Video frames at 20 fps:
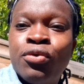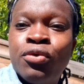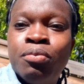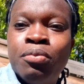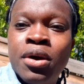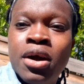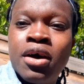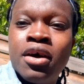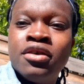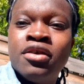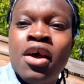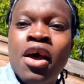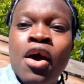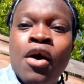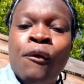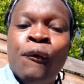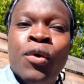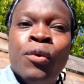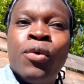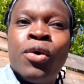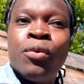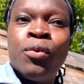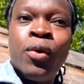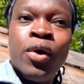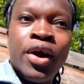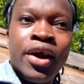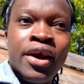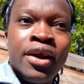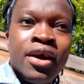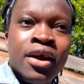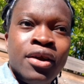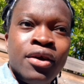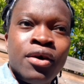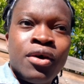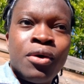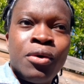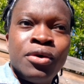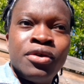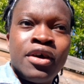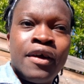good because we were working on the
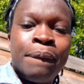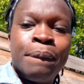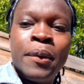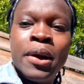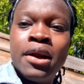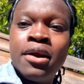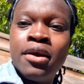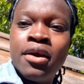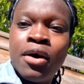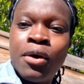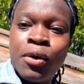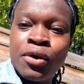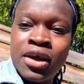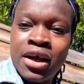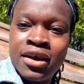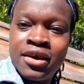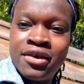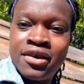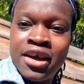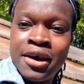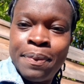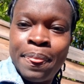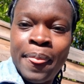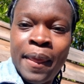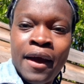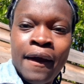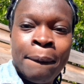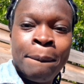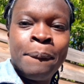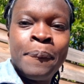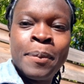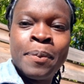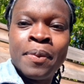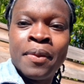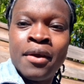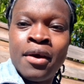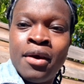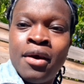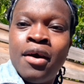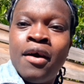house and building the house at the same time.
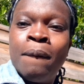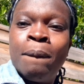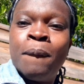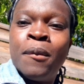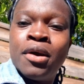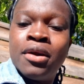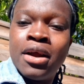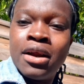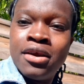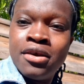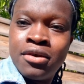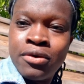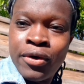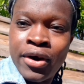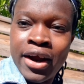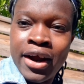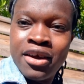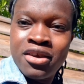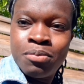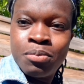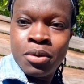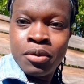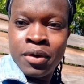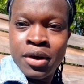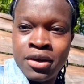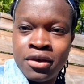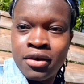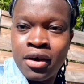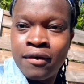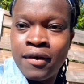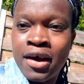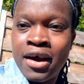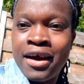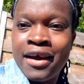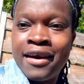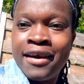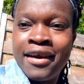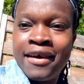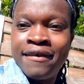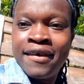But that is our experience of
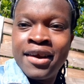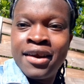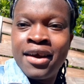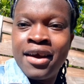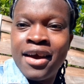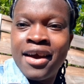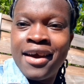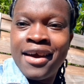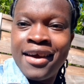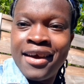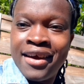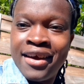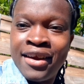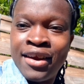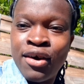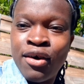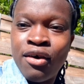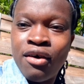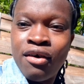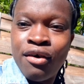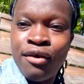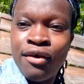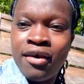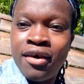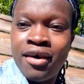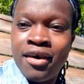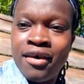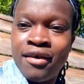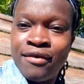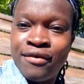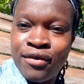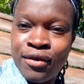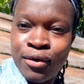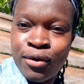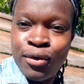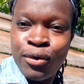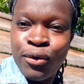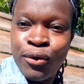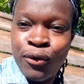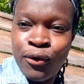living in our
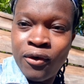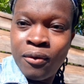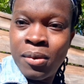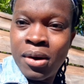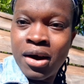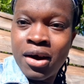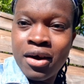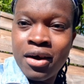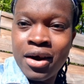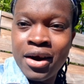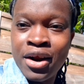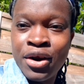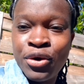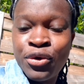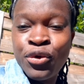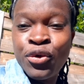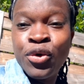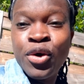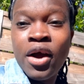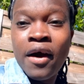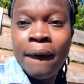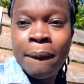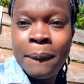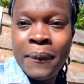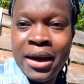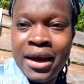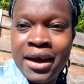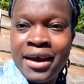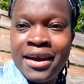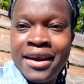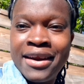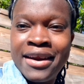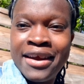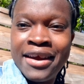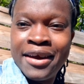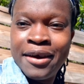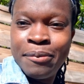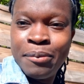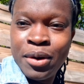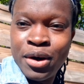fowl coop according to my
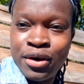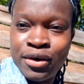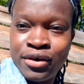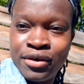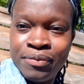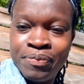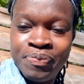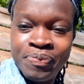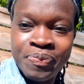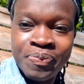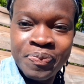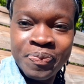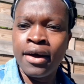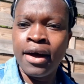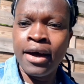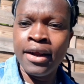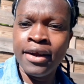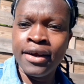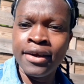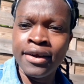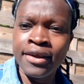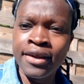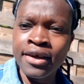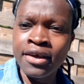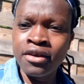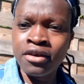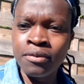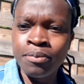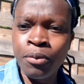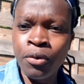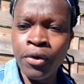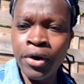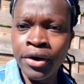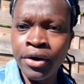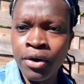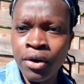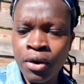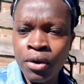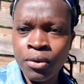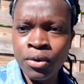neighbor. And in this board
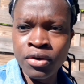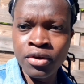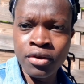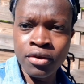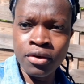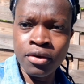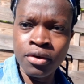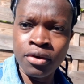house,